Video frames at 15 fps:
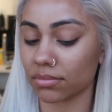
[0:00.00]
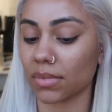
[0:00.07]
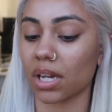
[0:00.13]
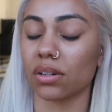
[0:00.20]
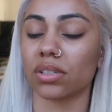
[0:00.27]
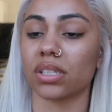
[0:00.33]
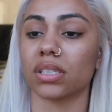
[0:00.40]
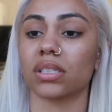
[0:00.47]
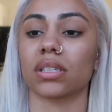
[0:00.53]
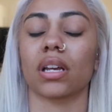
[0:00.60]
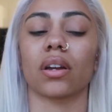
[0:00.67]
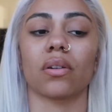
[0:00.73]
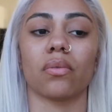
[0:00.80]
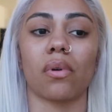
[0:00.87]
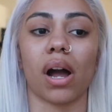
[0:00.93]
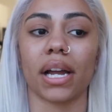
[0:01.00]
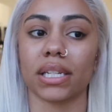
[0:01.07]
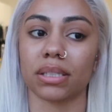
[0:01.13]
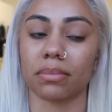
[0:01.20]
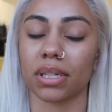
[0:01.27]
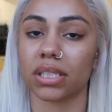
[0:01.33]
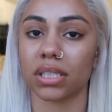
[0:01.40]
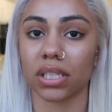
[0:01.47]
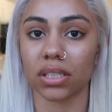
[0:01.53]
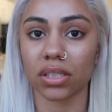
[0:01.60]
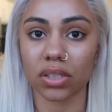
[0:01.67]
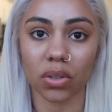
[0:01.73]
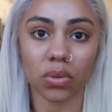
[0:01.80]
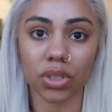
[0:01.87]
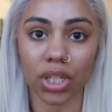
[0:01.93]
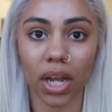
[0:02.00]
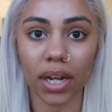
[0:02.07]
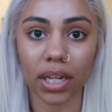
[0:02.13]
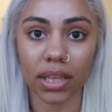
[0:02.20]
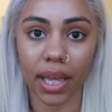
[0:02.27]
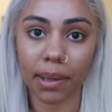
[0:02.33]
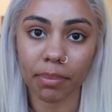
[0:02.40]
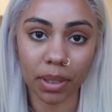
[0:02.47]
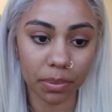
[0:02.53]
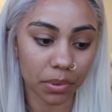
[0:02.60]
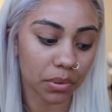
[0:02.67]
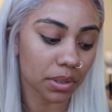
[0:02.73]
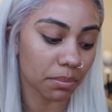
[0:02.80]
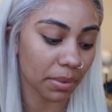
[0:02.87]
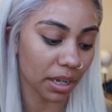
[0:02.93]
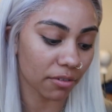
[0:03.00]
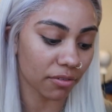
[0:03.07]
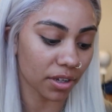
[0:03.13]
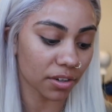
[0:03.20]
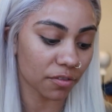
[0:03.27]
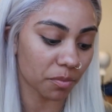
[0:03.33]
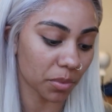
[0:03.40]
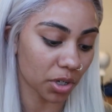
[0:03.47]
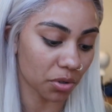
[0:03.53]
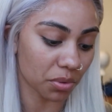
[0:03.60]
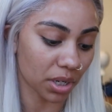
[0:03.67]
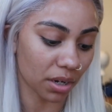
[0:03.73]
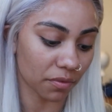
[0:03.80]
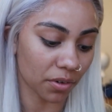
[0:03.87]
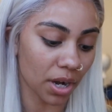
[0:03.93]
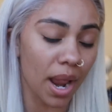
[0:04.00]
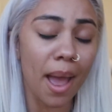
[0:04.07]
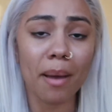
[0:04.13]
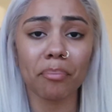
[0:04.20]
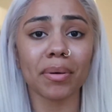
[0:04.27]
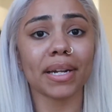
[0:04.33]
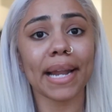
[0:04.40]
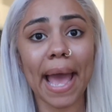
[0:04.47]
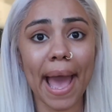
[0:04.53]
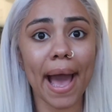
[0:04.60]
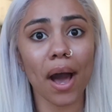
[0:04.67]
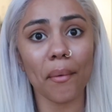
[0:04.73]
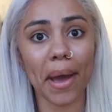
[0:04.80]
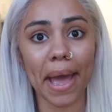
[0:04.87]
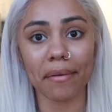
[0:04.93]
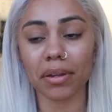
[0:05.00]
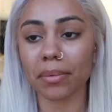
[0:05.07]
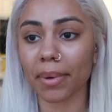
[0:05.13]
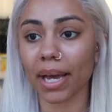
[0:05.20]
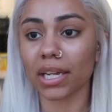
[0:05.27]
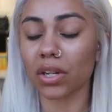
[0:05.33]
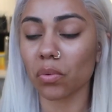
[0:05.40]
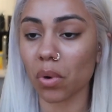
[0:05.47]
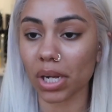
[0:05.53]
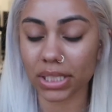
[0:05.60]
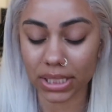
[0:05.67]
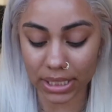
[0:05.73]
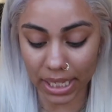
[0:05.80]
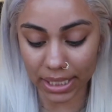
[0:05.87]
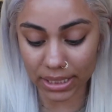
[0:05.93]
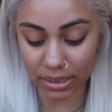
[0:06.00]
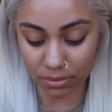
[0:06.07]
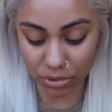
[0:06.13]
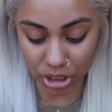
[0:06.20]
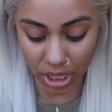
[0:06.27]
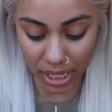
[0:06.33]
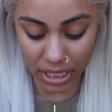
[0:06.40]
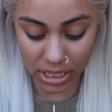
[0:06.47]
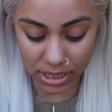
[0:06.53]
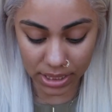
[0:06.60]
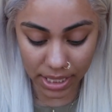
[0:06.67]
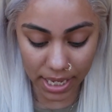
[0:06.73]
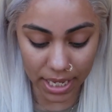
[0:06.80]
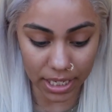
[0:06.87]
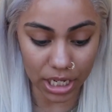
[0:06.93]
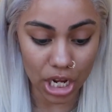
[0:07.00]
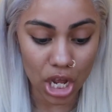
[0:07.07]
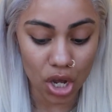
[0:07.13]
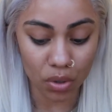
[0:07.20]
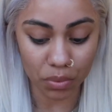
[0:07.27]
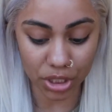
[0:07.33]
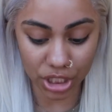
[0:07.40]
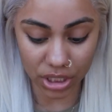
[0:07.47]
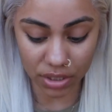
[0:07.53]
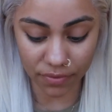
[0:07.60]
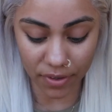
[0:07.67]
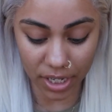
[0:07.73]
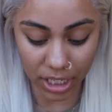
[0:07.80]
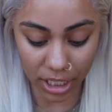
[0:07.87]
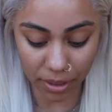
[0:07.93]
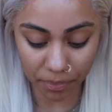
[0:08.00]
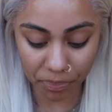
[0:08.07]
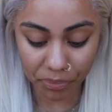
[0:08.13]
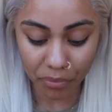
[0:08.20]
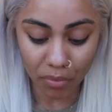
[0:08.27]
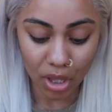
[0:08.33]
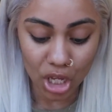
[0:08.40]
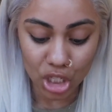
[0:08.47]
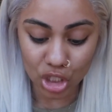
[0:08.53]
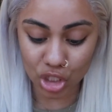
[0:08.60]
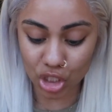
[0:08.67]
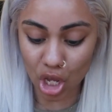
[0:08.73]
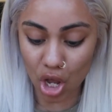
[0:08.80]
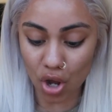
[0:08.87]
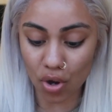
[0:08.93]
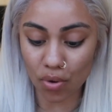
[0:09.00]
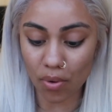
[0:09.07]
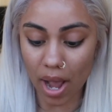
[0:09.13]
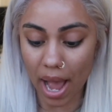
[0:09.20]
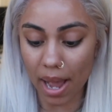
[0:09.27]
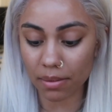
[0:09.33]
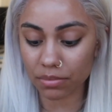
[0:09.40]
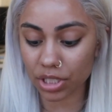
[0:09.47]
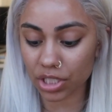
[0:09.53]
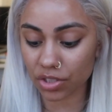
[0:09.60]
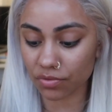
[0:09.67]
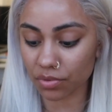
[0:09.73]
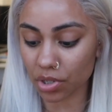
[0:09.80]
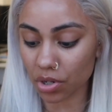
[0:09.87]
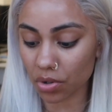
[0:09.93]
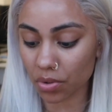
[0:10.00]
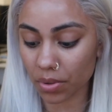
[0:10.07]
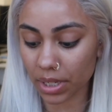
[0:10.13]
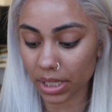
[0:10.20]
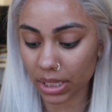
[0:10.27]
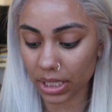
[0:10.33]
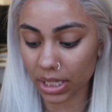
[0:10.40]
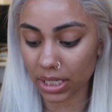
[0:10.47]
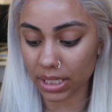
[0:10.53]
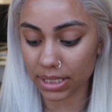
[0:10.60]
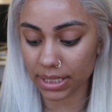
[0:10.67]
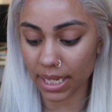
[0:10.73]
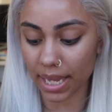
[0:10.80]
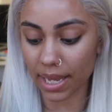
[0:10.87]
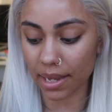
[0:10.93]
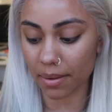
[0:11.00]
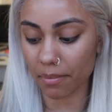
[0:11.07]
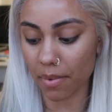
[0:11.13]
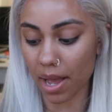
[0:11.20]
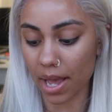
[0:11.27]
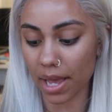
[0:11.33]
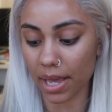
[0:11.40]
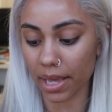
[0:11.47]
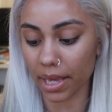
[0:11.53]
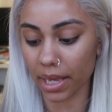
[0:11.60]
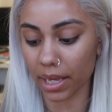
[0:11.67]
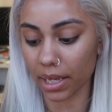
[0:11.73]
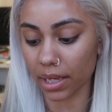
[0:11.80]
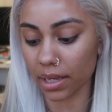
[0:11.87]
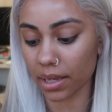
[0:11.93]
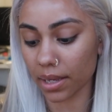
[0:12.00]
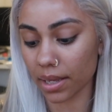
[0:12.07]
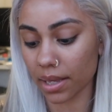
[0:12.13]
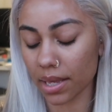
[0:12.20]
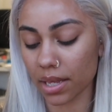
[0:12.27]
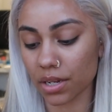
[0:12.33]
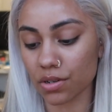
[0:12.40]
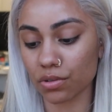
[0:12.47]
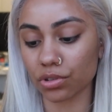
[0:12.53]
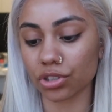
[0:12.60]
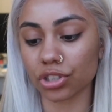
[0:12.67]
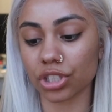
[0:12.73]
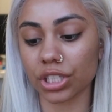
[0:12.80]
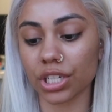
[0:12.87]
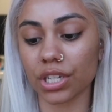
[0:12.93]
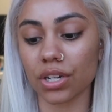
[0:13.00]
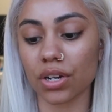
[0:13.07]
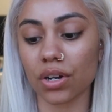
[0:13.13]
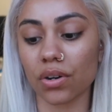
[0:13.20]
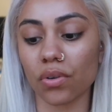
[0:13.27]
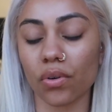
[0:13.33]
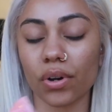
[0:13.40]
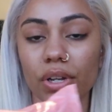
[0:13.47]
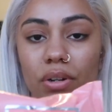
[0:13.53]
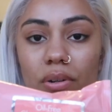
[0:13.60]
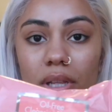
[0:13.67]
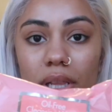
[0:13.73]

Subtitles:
I was just like, why is my skin so shiny? Like, people would make fun of me or whatever. But now everybody wants like some shiny skin, which is funny. So I'm just real quickly gonna take my Neutrogena oil